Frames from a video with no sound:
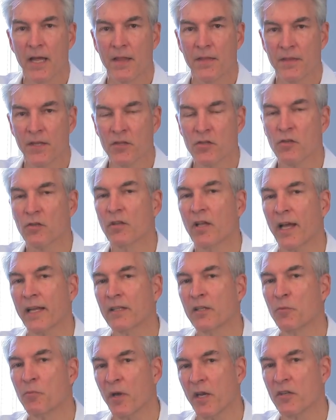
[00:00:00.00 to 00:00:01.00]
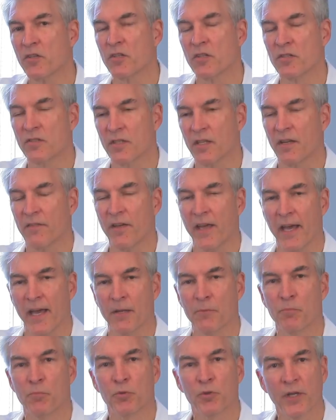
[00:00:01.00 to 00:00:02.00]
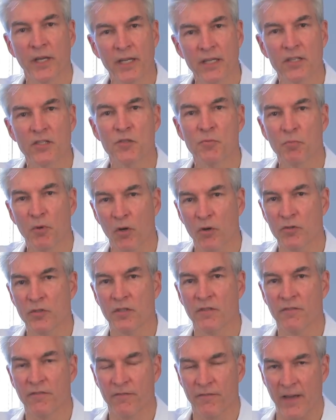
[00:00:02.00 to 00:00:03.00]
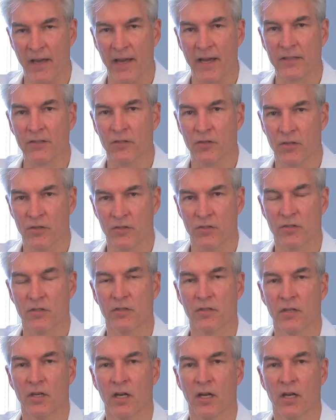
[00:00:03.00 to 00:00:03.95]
These are likely patients that have had predisposing factors